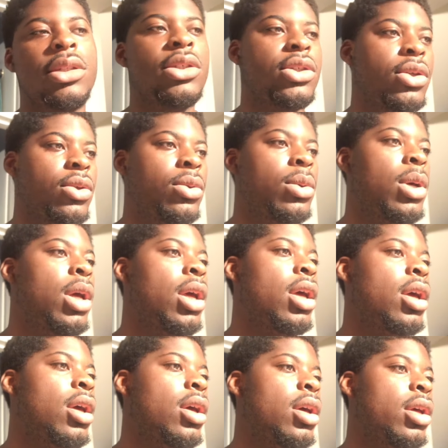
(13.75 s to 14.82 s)
So
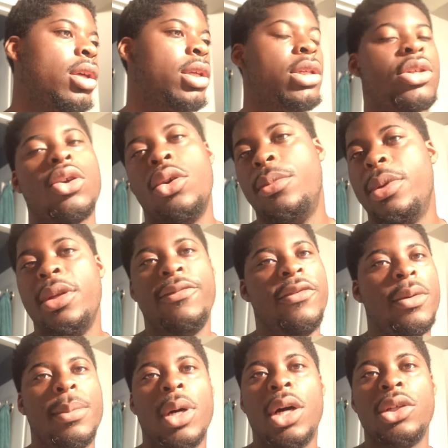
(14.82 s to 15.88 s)
it's going to be
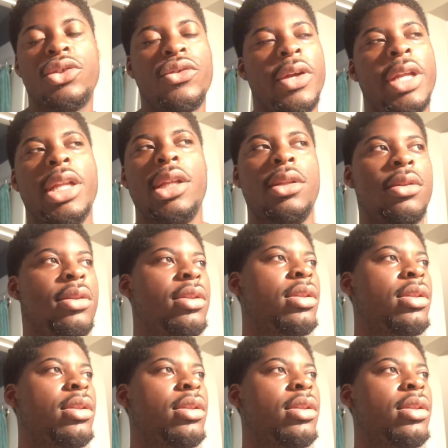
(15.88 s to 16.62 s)
football training.